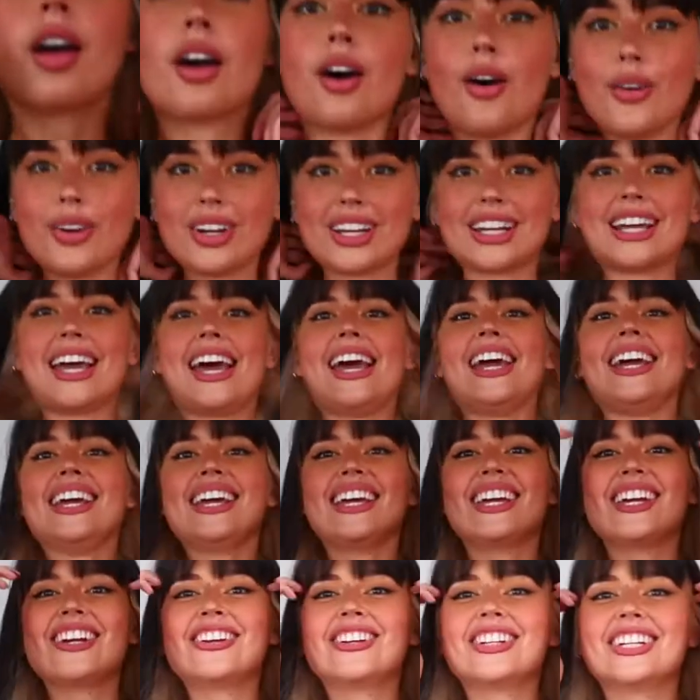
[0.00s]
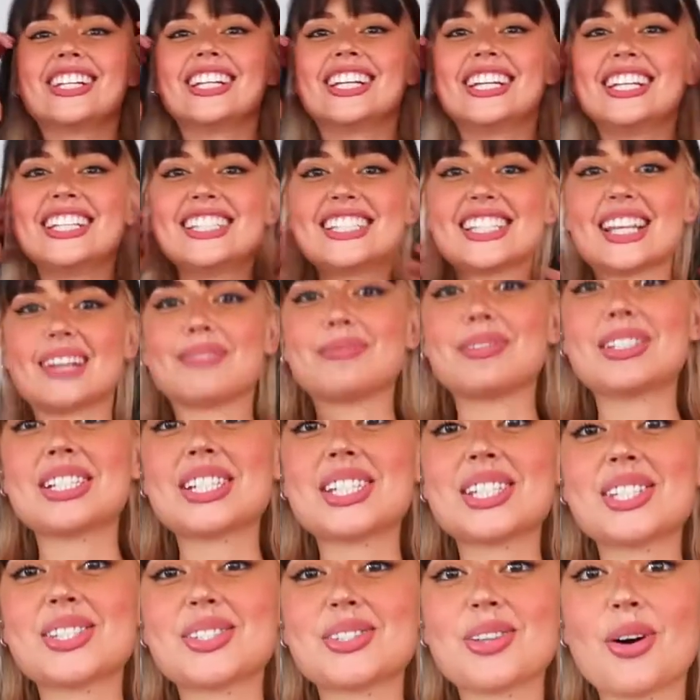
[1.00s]
Okay, here it is. I'm
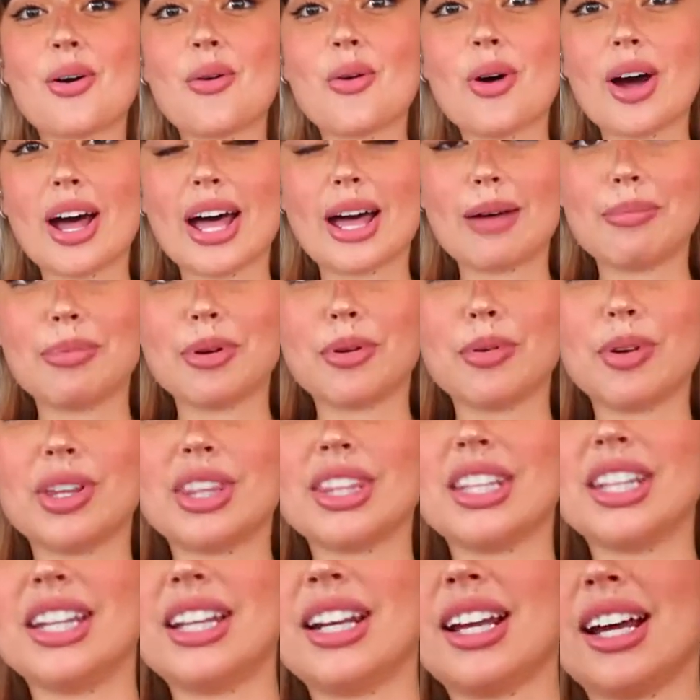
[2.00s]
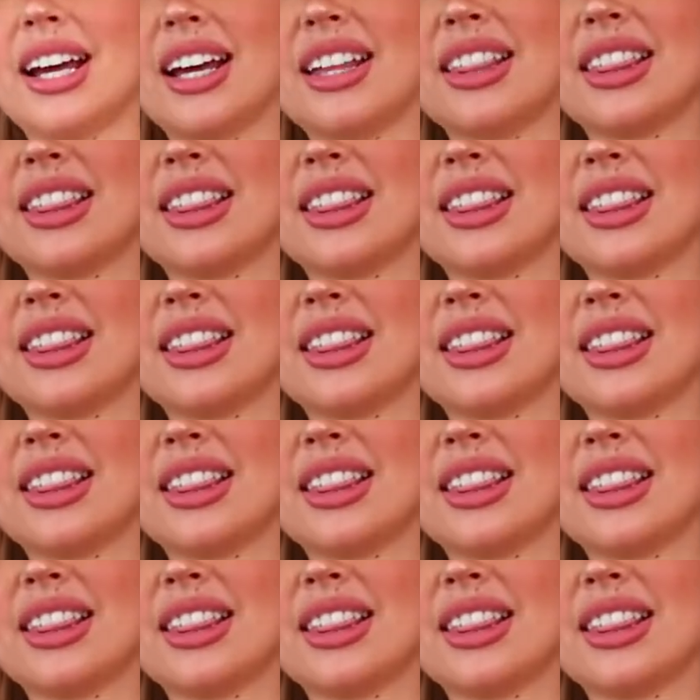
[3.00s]
just so happy with it. I